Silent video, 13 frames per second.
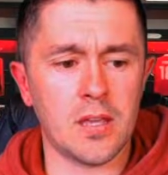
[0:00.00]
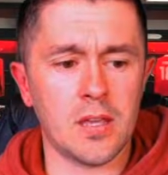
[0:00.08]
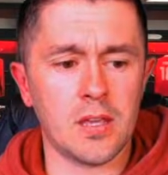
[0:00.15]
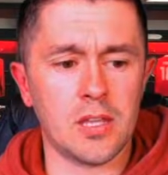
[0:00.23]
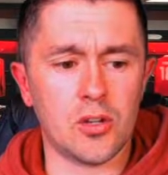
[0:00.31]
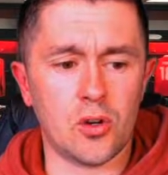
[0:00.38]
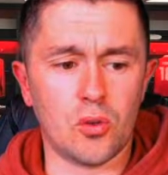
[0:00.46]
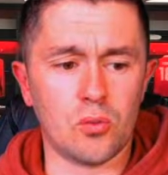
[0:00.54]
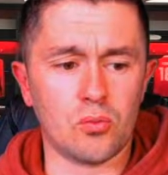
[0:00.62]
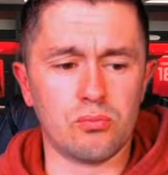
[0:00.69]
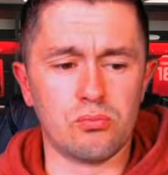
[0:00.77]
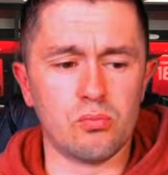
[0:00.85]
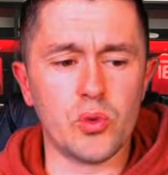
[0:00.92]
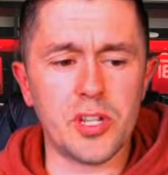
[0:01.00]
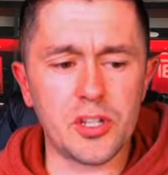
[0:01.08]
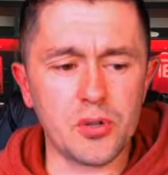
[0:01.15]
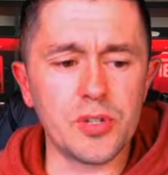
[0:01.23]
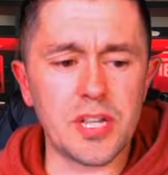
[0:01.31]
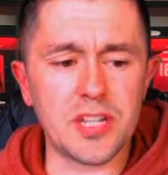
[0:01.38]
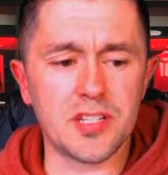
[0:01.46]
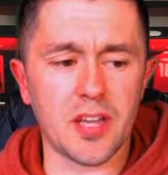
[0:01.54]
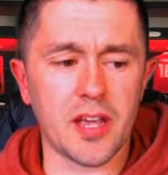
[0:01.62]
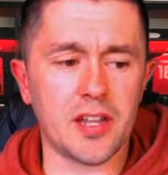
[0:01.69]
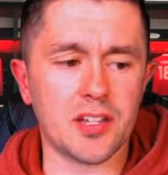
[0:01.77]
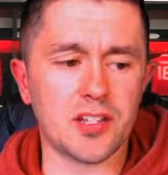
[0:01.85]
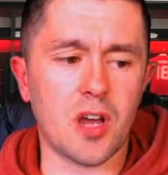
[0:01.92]
We do need
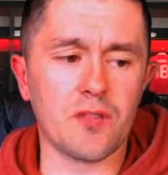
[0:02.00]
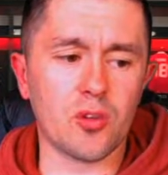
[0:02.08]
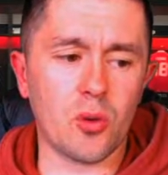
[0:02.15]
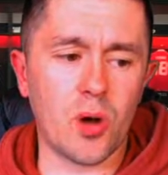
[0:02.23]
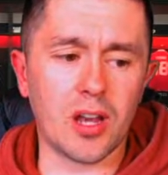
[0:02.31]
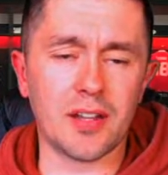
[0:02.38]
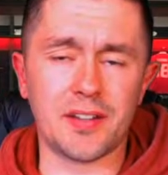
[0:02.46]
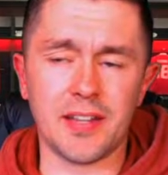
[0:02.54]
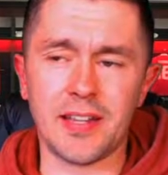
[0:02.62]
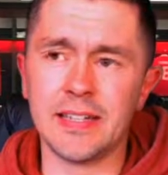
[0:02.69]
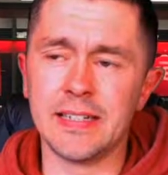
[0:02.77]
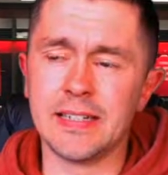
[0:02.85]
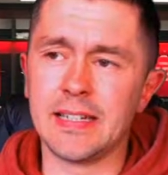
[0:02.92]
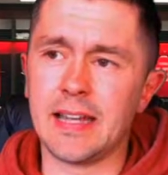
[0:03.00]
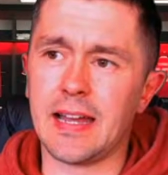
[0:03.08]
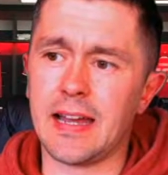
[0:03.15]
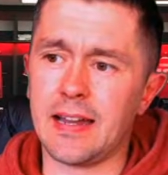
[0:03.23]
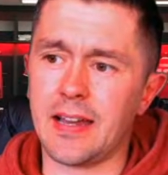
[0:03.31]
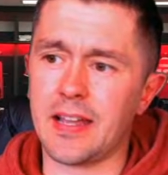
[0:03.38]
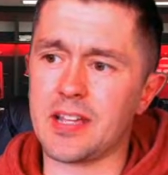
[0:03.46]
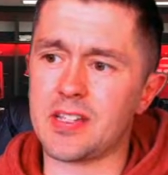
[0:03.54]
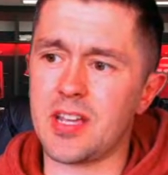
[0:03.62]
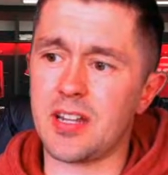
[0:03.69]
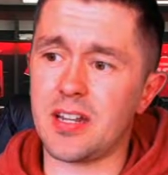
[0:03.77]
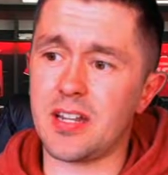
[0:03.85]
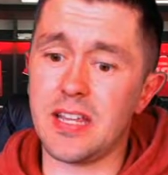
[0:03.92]
signings of quality, like I said,
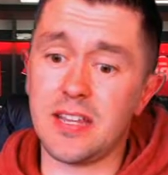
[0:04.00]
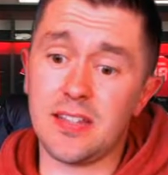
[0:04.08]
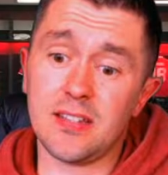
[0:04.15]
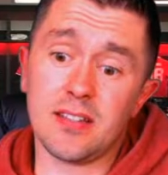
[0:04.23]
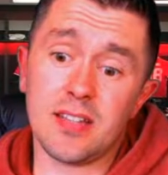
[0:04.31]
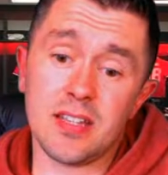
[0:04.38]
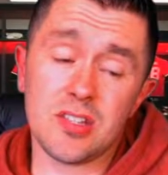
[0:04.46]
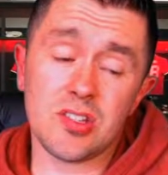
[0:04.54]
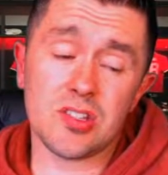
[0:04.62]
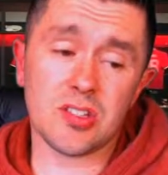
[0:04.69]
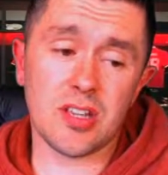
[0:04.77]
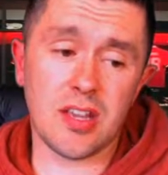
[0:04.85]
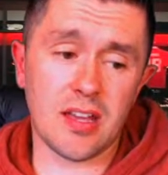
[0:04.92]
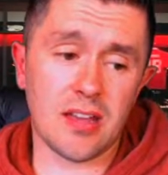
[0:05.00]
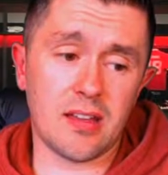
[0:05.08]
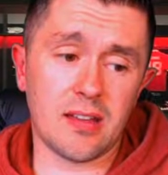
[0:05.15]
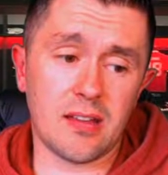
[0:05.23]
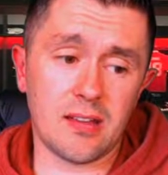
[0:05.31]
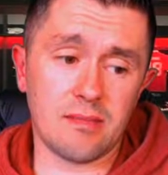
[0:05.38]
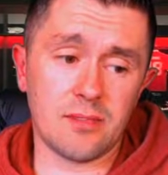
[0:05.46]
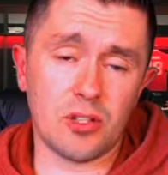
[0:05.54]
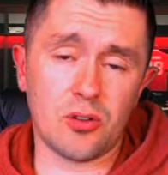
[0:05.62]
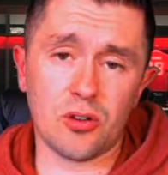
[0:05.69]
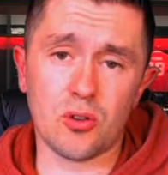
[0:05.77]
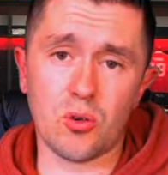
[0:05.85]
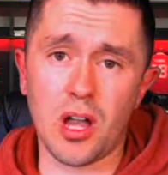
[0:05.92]
and he is,
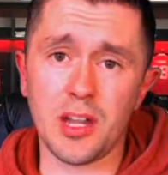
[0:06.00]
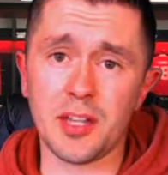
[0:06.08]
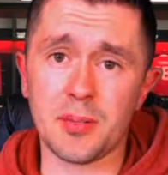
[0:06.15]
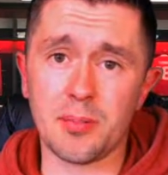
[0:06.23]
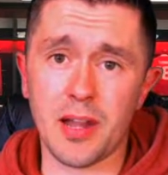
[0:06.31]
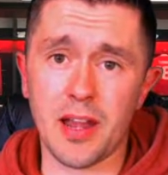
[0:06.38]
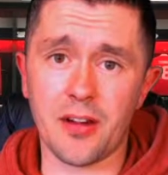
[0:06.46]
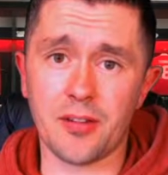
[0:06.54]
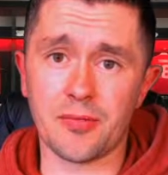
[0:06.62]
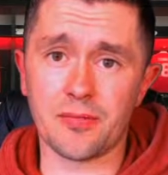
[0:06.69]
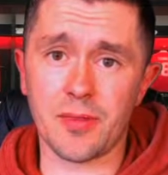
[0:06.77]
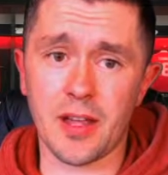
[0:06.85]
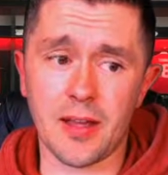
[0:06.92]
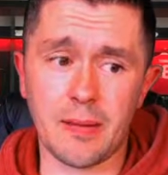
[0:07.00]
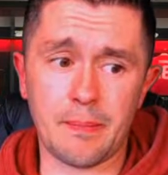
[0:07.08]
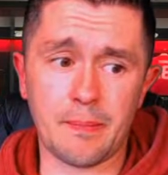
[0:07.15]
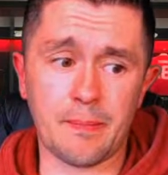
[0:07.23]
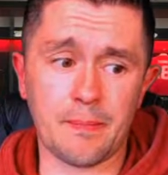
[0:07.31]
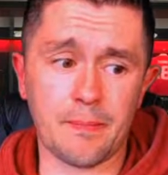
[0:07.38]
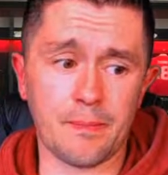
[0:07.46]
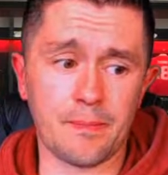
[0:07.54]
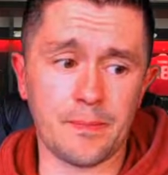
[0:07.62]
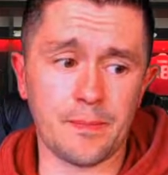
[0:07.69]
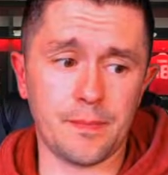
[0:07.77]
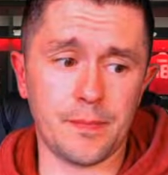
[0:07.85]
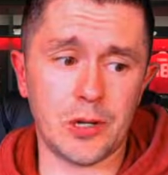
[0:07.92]
a quality player,
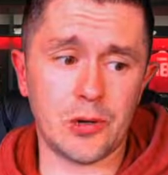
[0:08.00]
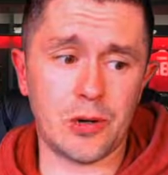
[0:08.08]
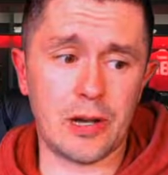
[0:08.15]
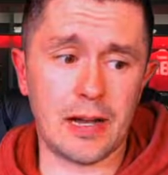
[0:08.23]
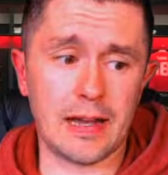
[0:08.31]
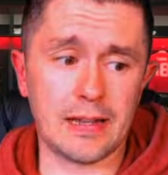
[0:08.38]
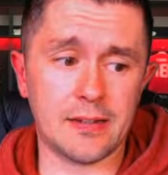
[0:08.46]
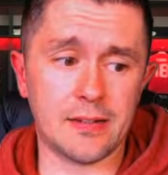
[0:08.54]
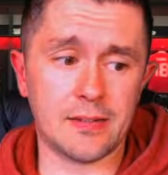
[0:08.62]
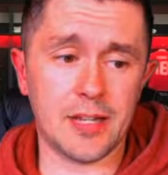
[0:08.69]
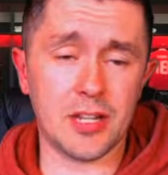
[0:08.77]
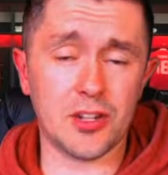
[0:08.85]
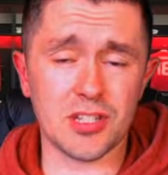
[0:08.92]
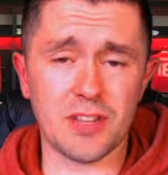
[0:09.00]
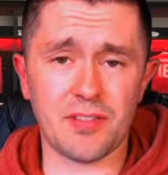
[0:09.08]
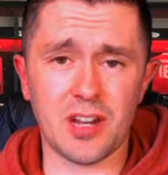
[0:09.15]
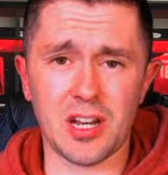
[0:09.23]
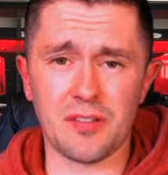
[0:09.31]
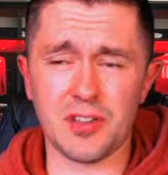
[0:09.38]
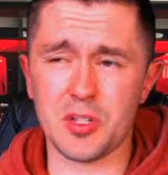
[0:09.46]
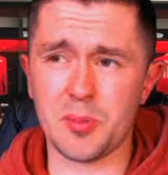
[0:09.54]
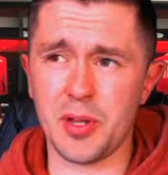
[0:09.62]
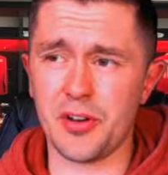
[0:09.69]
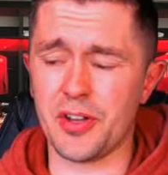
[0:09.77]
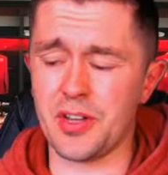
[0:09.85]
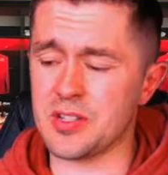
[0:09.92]
and he does have a lot of
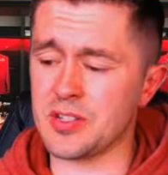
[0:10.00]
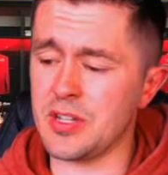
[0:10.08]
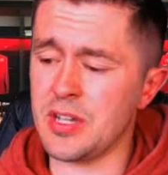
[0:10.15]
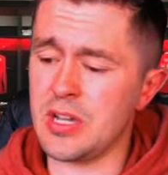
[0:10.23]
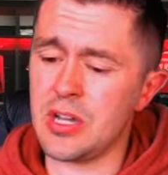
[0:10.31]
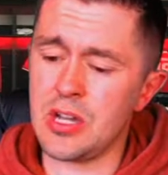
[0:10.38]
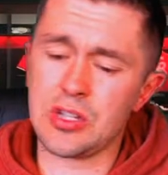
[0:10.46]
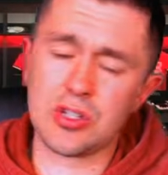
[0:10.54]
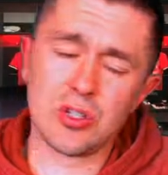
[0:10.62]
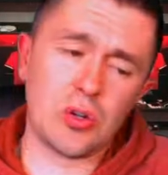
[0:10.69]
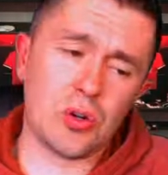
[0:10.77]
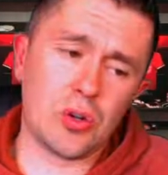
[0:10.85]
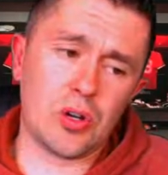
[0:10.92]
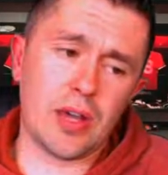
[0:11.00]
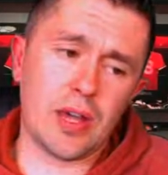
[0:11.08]
experience. So,